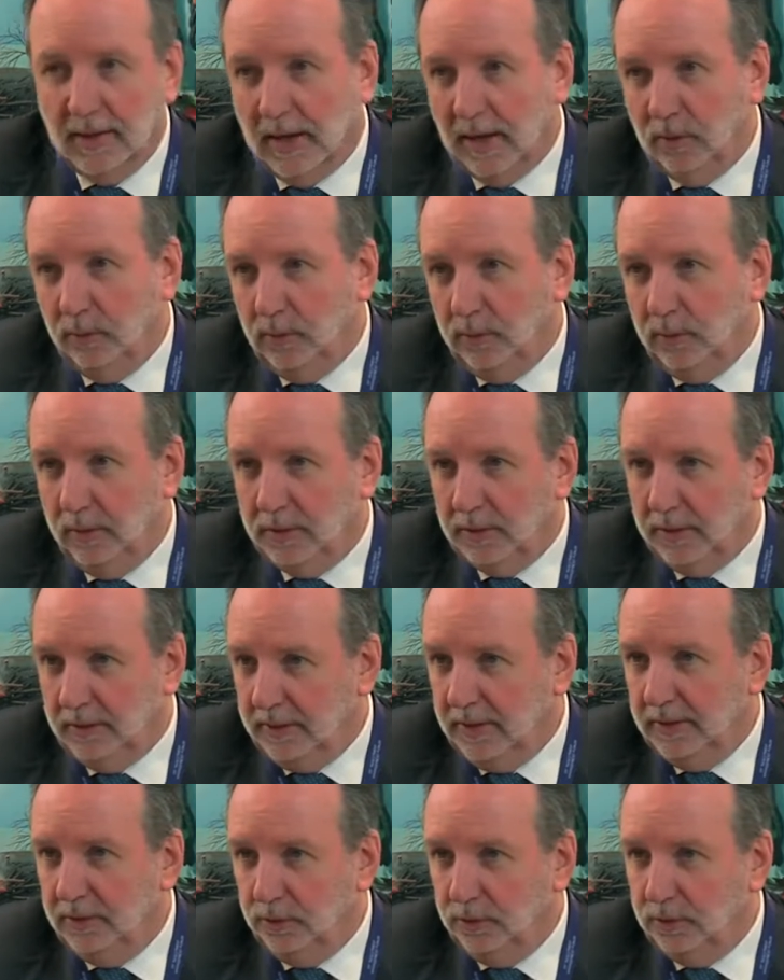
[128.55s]
and we will
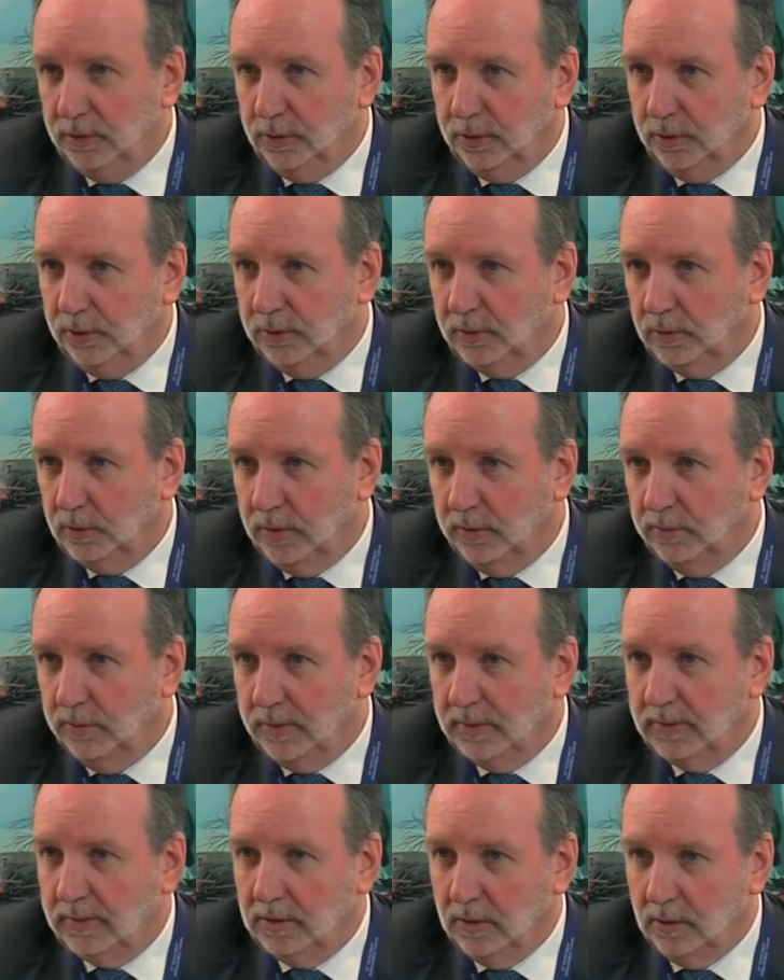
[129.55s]
continue to use
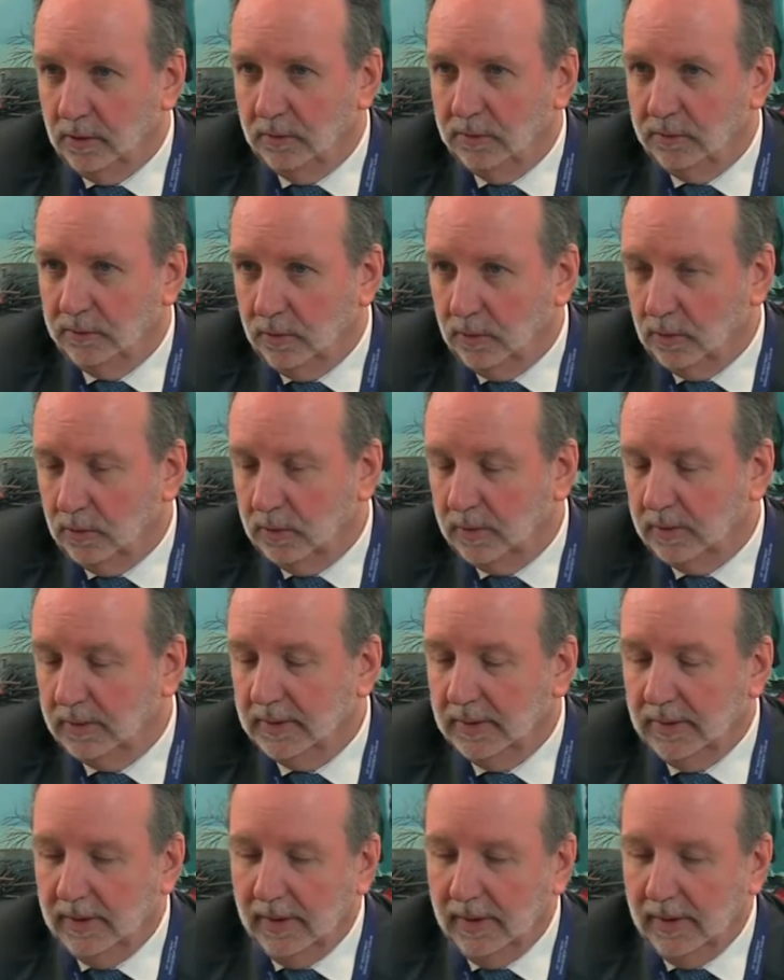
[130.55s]
equivalence going forward.